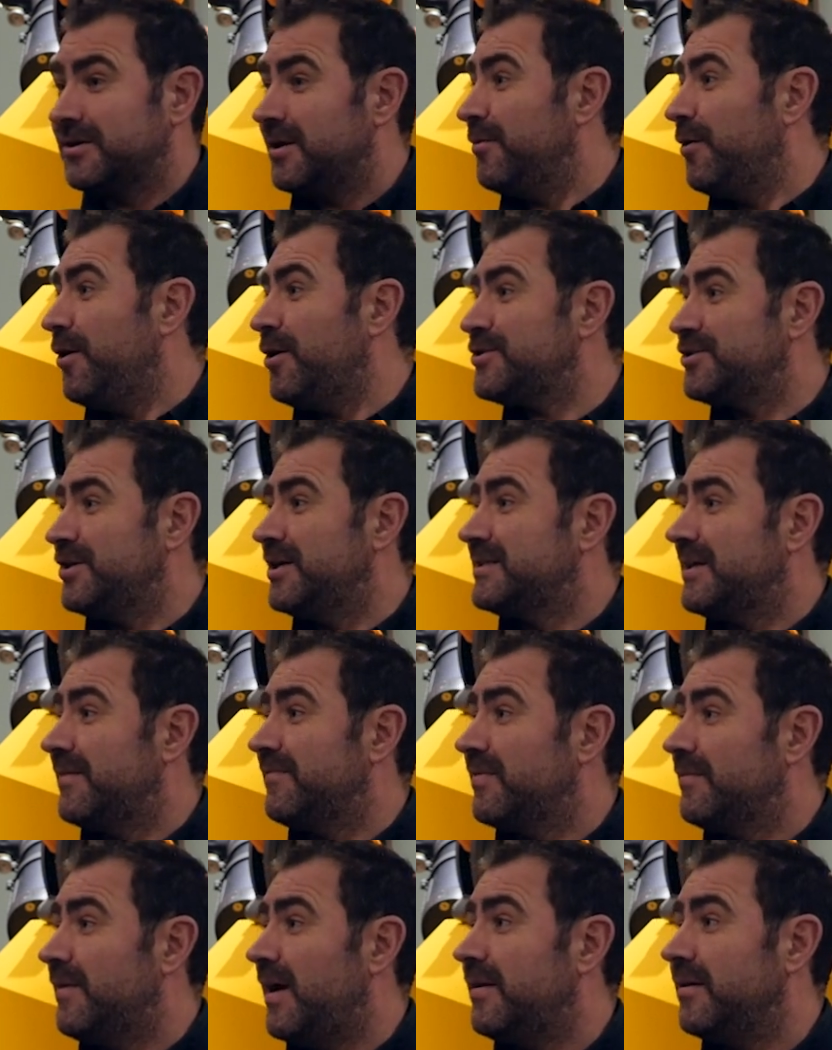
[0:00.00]
G10
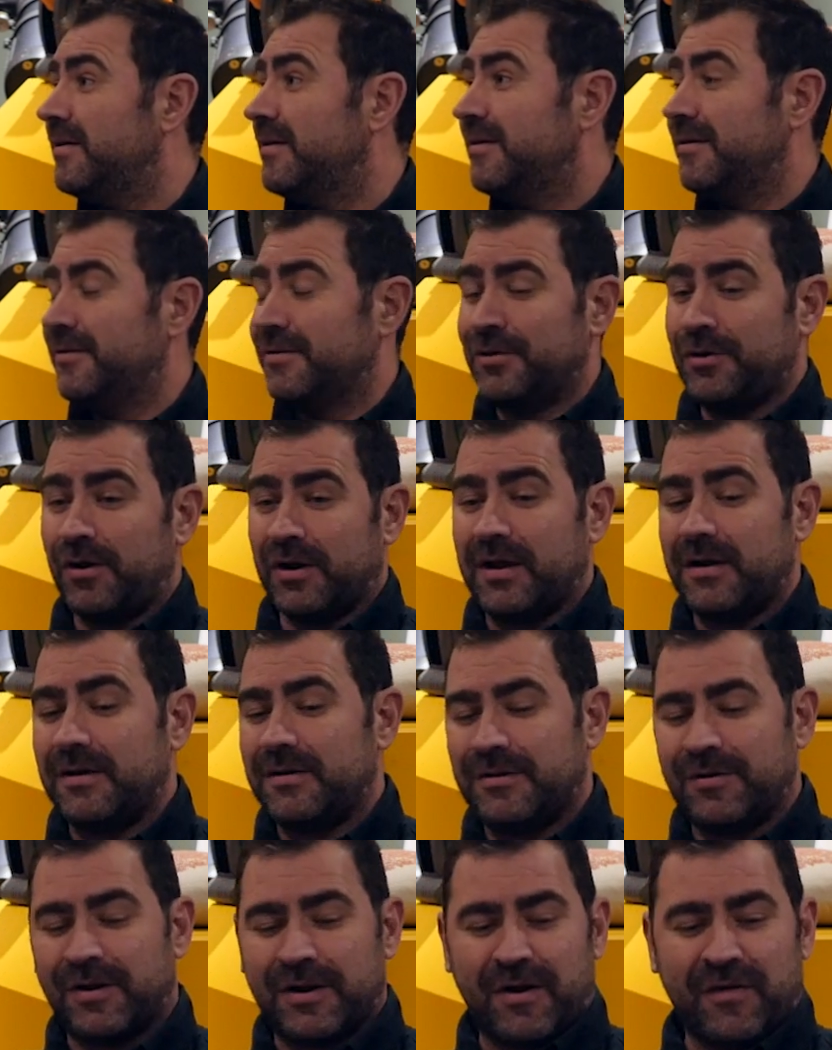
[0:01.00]
for men. Got
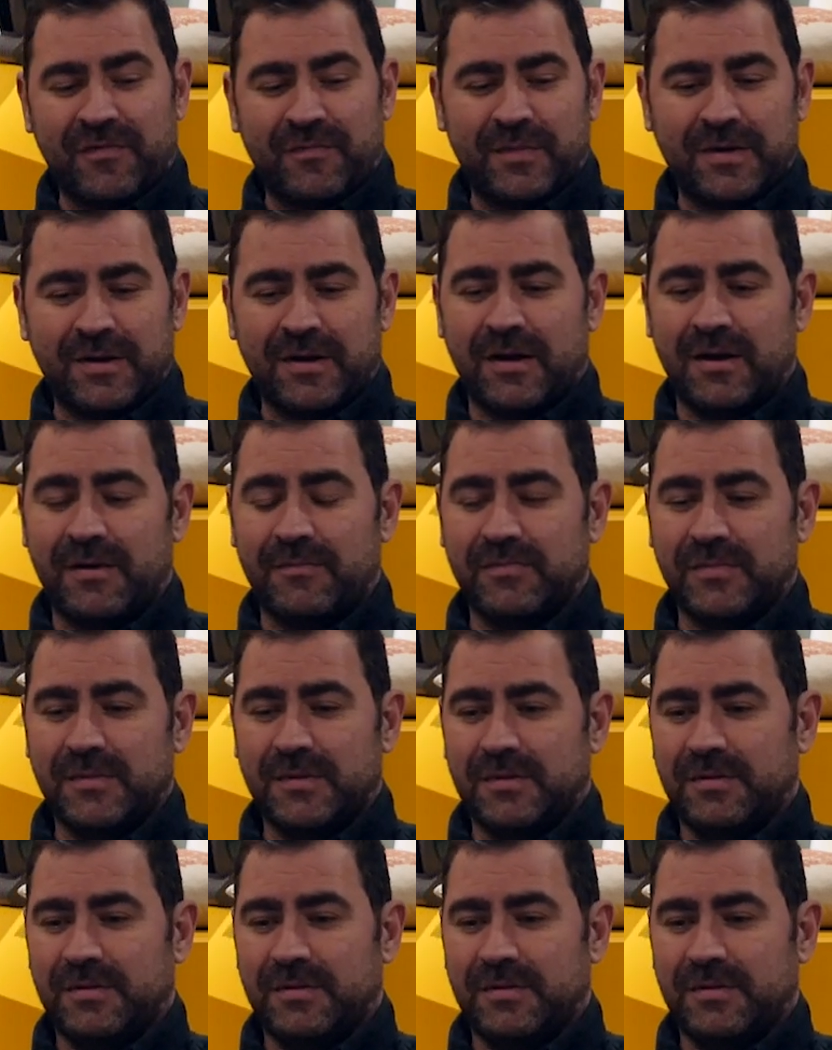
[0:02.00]
it off my